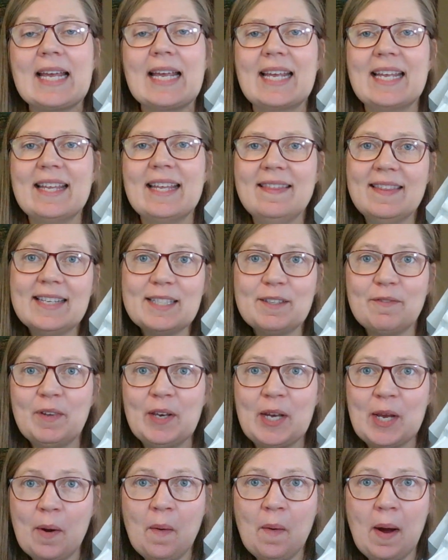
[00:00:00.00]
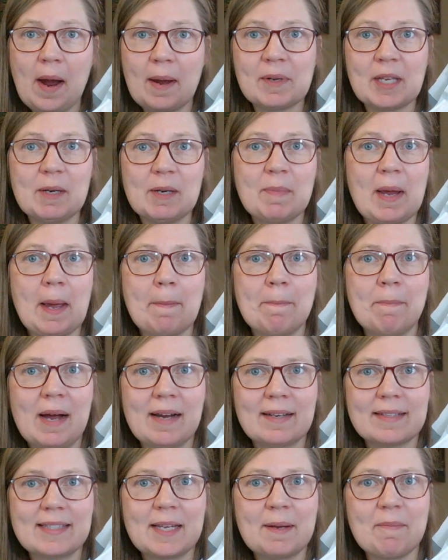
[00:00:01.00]
In this video, I'm going to be
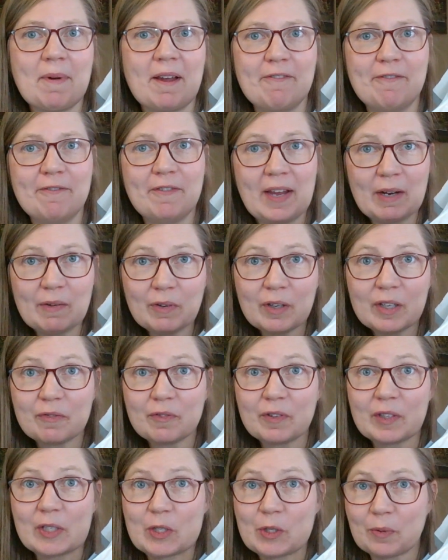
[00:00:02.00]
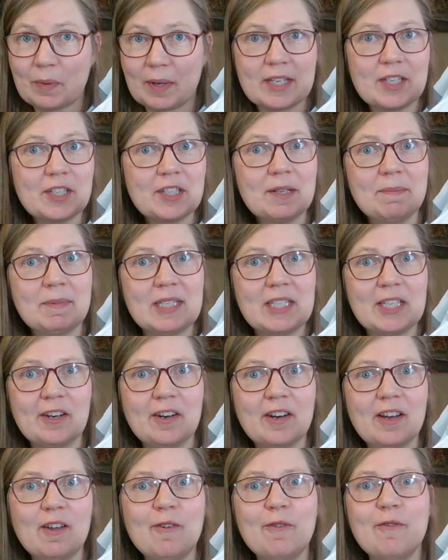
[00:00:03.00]
unboxing my favorite filtration
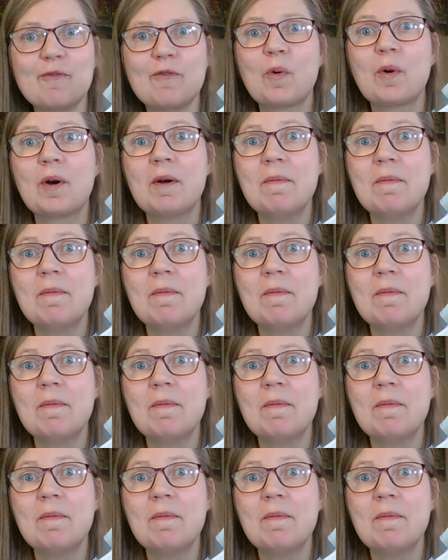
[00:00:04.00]
material for